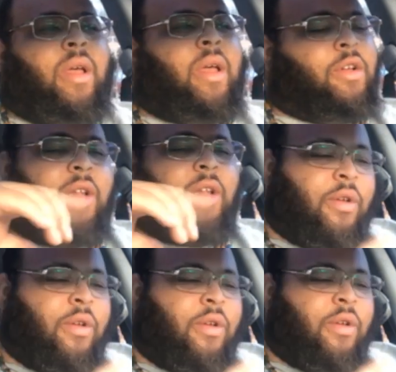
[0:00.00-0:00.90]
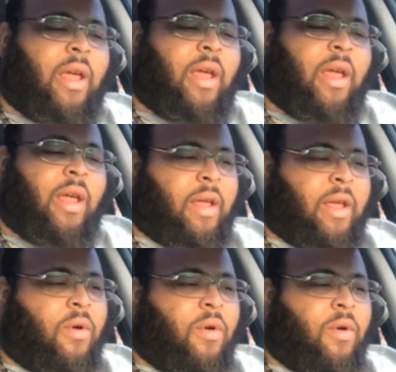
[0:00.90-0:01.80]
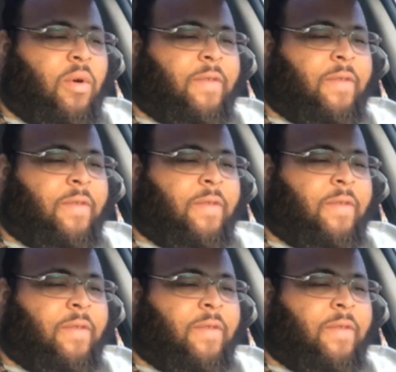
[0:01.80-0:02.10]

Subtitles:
They show you that in that movie,